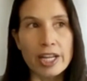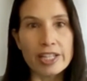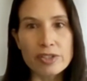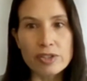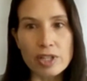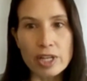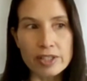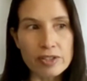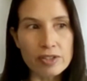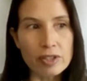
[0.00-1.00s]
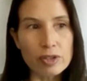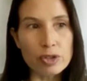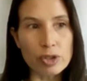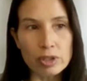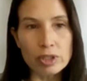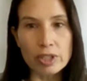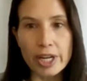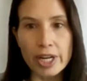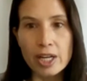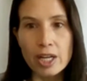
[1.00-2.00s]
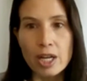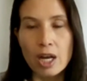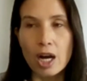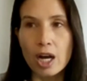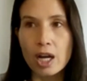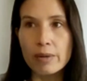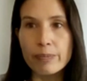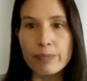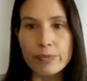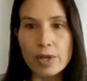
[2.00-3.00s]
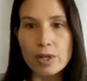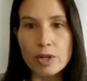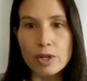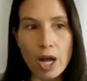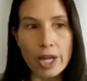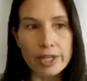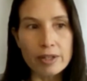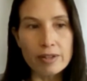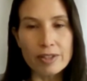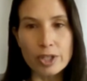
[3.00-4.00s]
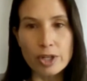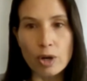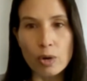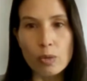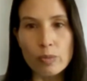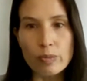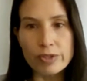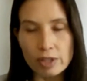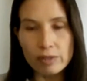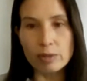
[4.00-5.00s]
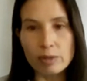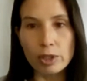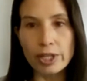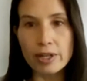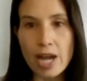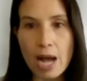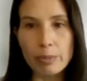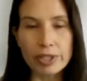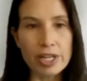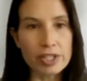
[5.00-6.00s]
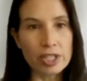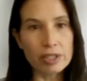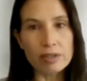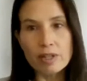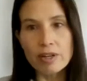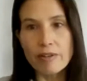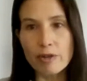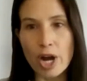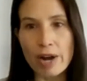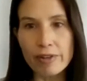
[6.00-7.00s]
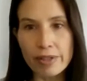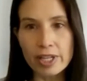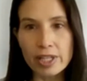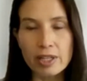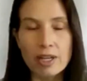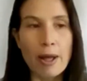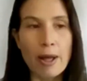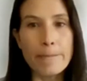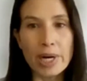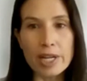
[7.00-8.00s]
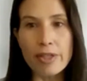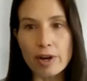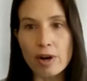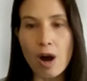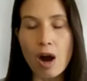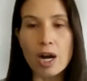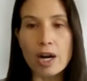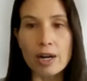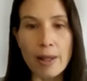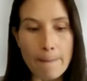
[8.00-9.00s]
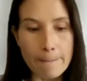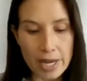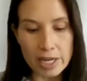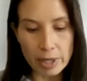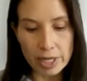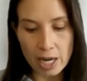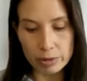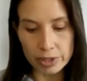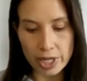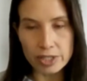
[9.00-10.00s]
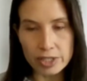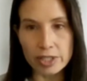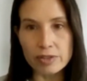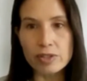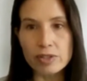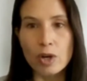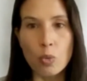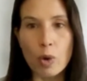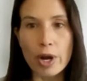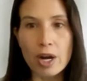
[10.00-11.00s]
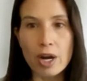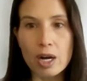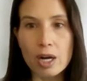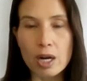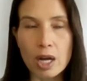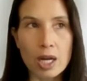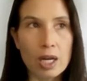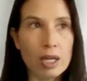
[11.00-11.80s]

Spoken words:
It's certainly not, you know, silver bullet application for everything, but there are many applications where